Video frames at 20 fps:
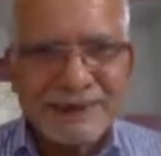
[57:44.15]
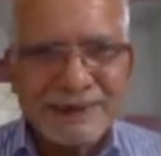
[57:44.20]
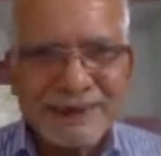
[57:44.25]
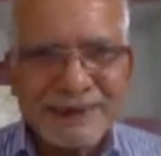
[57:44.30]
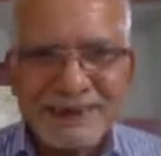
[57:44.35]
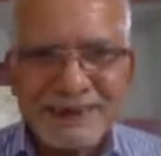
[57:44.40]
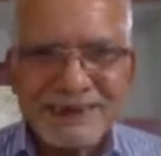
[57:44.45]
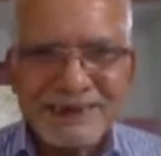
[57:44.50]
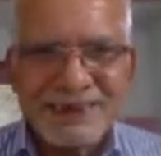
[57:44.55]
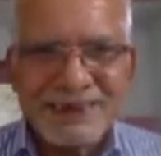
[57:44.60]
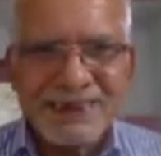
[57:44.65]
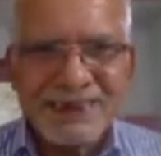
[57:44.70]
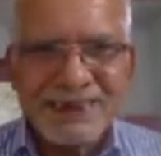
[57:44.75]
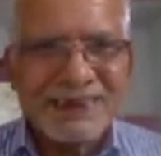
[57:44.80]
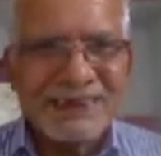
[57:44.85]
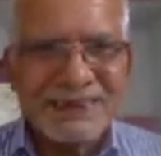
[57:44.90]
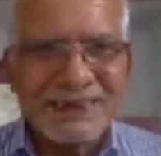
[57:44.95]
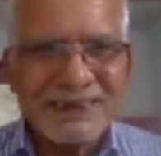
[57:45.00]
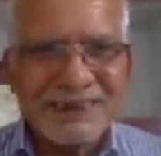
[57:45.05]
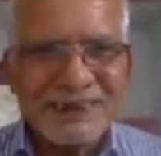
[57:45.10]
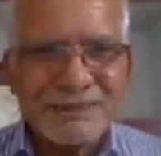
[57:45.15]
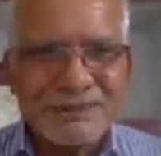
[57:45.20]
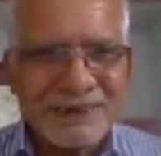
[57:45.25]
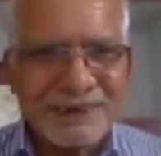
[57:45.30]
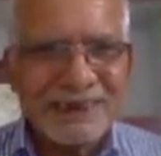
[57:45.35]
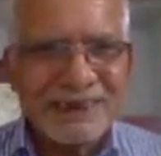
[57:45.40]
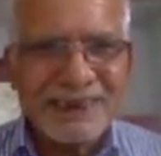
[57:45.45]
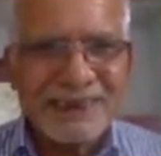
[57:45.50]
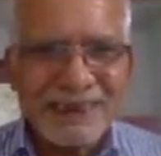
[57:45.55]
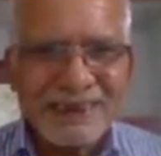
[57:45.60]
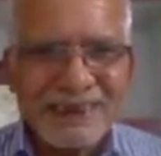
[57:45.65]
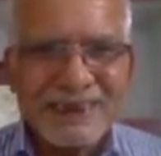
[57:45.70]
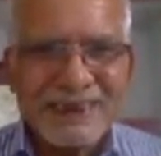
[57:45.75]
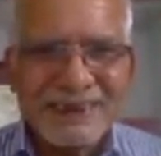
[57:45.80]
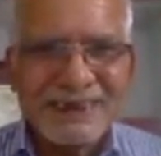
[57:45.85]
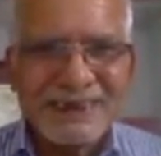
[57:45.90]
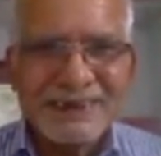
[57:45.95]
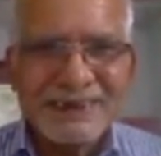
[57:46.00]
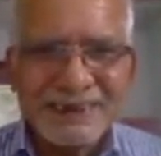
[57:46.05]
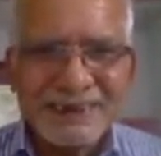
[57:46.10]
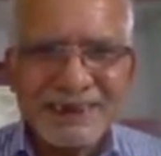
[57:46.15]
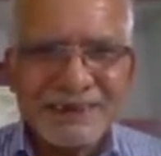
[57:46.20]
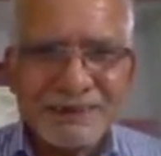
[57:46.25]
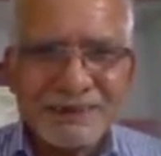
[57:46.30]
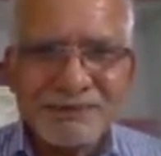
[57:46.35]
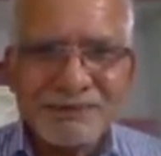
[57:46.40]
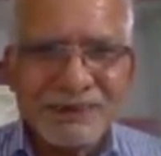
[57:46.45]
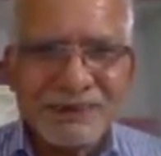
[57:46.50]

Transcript: The History and Culture of India, 11